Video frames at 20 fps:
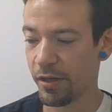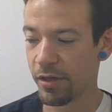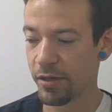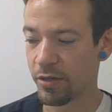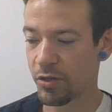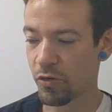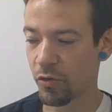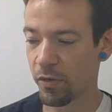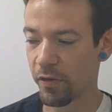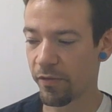
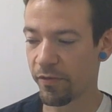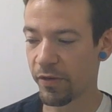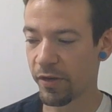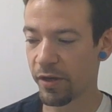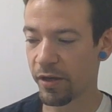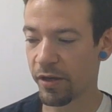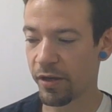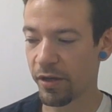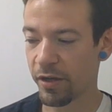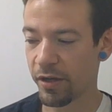sort of
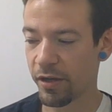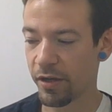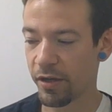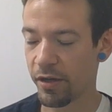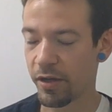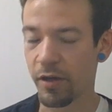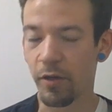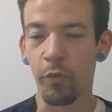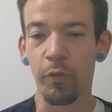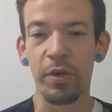
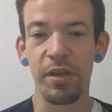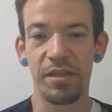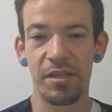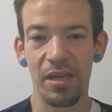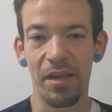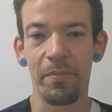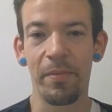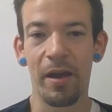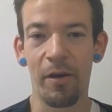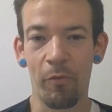uh,
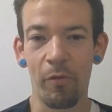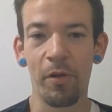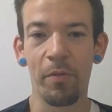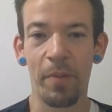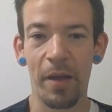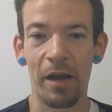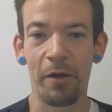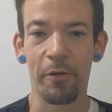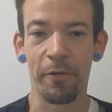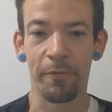reset my
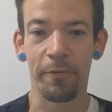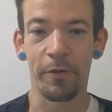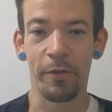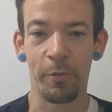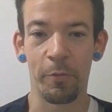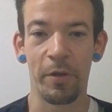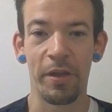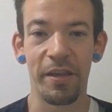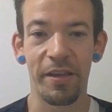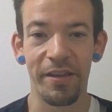willpower for the
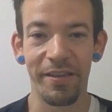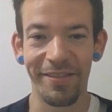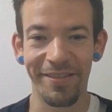week.